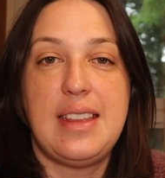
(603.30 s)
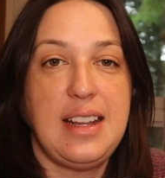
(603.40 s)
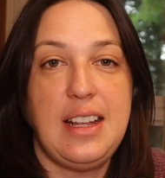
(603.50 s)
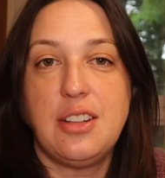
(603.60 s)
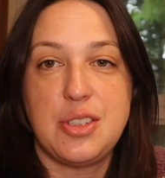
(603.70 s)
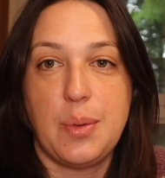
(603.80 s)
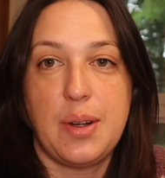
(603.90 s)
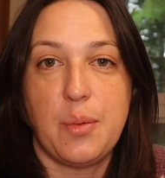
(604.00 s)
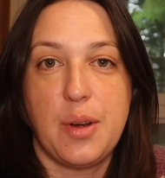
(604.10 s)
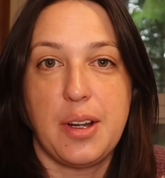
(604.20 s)
the needles you
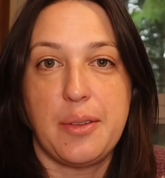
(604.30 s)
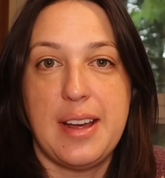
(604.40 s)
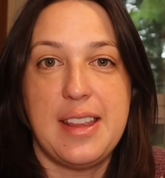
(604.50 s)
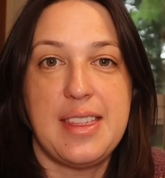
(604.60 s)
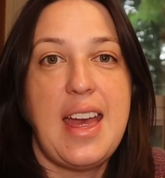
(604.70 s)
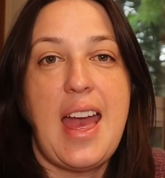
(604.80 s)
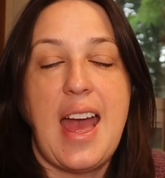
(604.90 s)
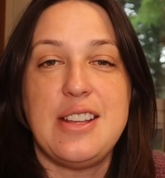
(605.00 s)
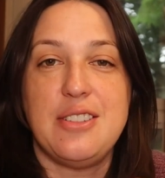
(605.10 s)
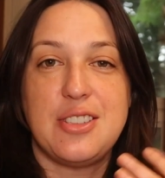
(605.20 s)
want to work with,
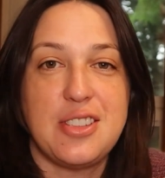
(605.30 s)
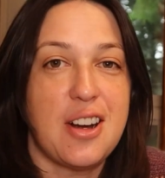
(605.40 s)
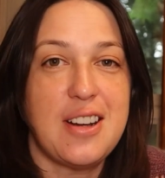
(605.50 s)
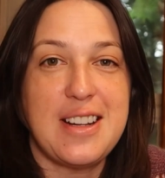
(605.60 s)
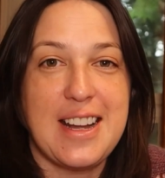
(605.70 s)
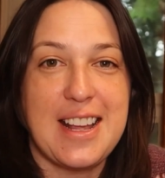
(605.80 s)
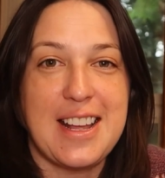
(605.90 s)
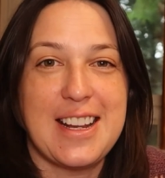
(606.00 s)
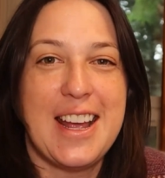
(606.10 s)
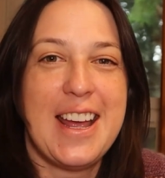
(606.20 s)
and you start
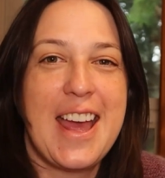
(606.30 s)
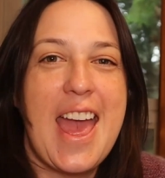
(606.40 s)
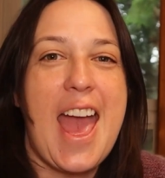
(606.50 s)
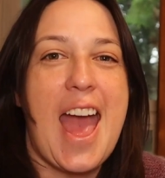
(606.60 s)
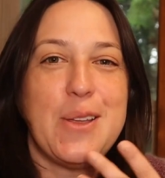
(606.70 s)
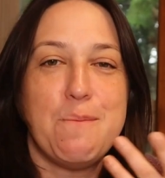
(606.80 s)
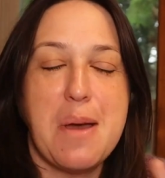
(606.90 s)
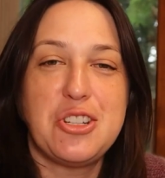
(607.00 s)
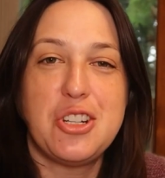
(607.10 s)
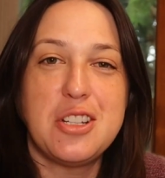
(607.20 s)
knitting and you
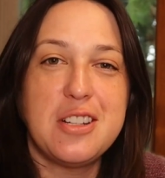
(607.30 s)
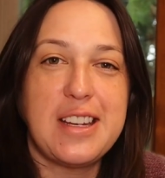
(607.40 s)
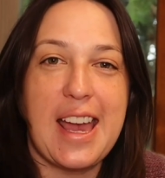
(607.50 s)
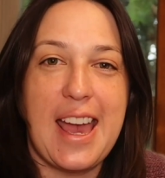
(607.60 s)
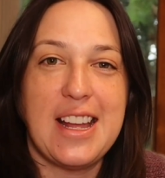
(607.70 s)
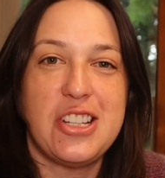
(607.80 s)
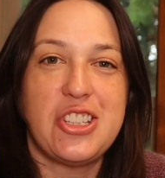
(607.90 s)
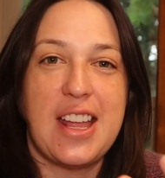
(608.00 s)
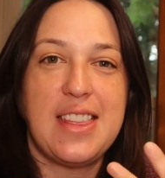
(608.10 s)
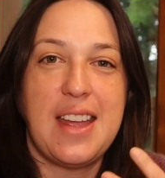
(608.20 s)
measure your
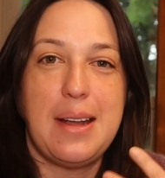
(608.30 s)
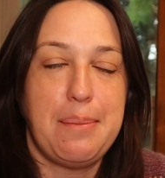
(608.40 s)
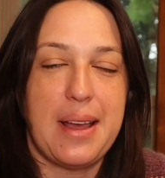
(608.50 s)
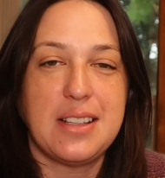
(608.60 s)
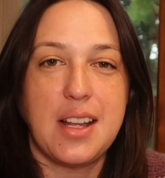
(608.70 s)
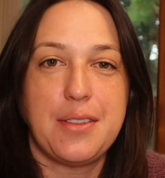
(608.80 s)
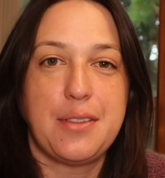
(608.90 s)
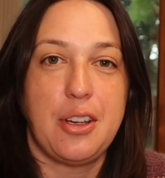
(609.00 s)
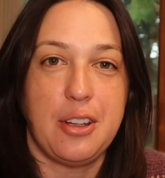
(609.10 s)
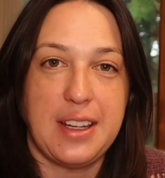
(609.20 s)
gauge, and then based off
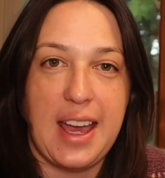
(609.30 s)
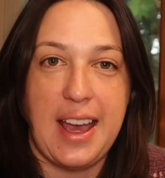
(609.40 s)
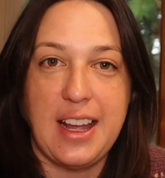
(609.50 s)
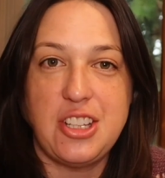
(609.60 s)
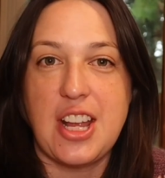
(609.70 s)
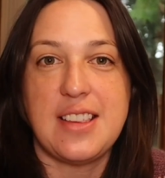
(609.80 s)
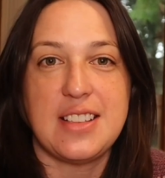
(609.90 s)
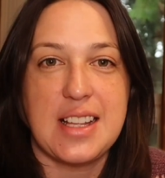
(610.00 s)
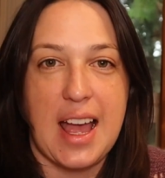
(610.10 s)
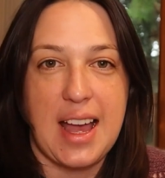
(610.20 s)
of your gauge and the
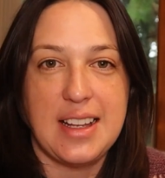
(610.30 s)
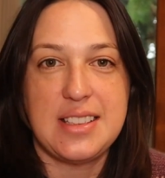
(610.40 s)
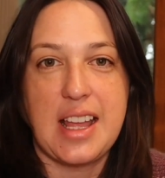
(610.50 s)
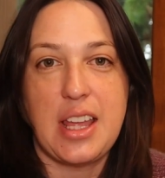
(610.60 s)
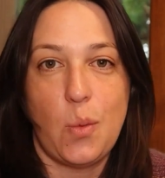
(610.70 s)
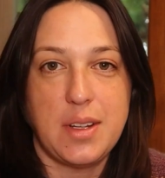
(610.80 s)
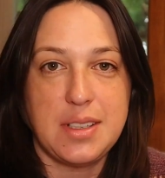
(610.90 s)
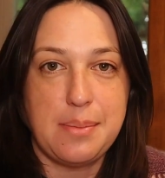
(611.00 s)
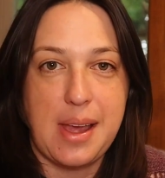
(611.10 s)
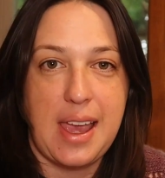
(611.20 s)
size that you want
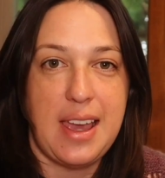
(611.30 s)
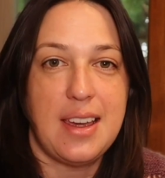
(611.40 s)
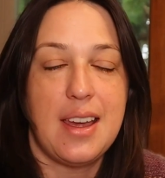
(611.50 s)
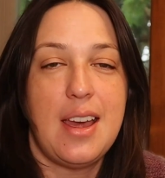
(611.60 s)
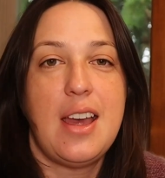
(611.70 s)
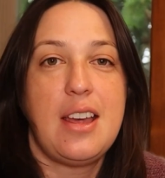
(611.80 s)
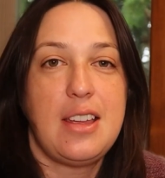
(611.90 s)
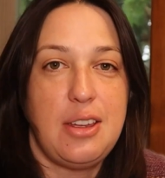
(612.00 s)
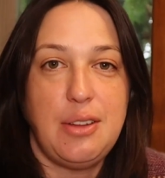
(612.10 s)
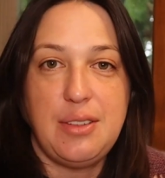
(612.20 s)
to make,
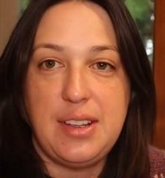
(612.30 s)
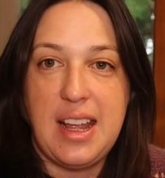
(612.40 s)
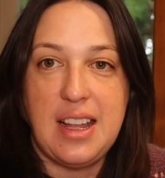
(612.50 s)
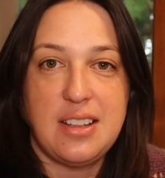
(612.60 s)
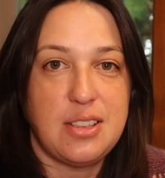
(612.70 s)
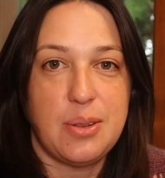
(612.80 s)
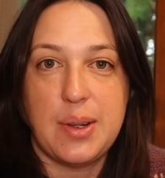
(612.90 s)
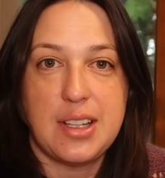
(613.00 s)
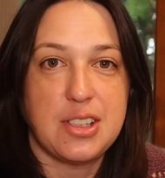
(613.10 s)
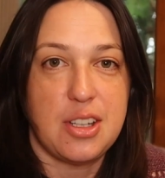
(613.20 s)
you knit
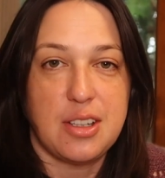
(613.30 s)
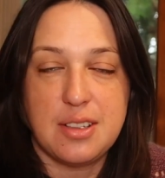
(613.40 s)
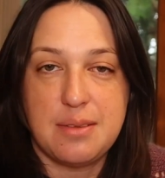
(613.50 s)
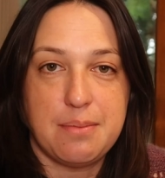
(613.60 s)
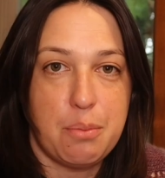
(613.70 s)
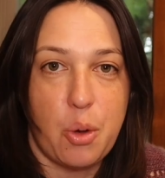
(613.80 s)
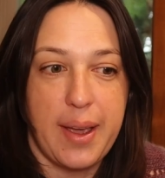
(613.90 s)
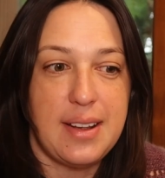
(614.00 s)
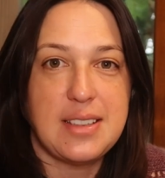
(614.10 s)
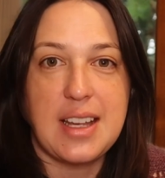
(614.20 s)
to a certain
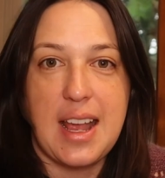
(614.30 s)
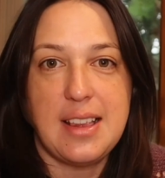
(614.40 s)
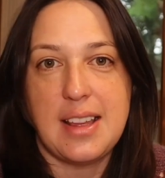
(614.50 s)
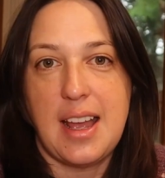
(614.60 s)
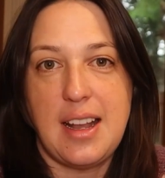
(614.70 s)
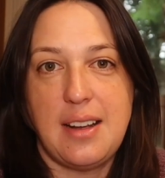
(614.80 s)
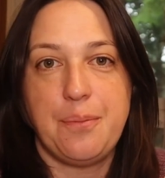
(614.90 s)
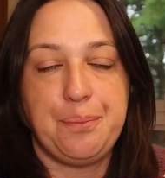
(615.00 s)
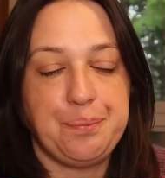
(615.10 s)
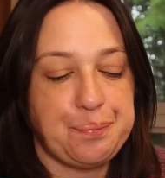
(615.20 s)
point, and then
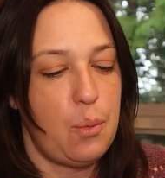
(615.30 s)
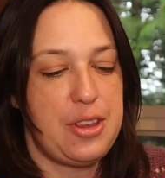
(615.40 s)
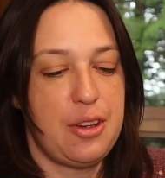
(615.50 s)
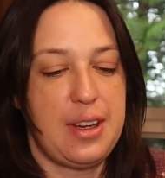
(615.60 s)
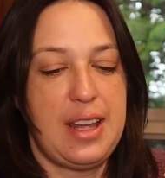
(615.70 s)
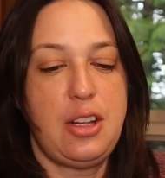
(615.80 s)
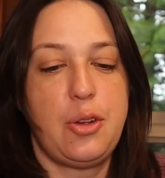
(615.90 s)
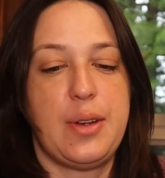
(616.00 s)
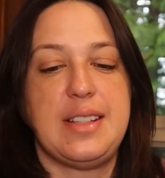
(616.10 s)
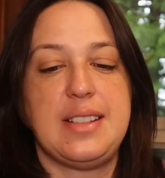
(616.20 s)
with your
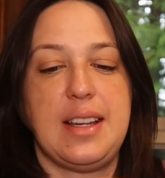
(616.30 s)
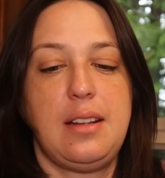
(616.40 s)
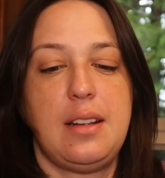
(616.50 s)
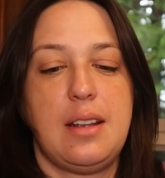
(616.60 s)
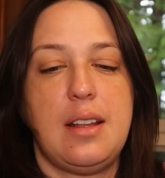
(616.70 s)
increasing,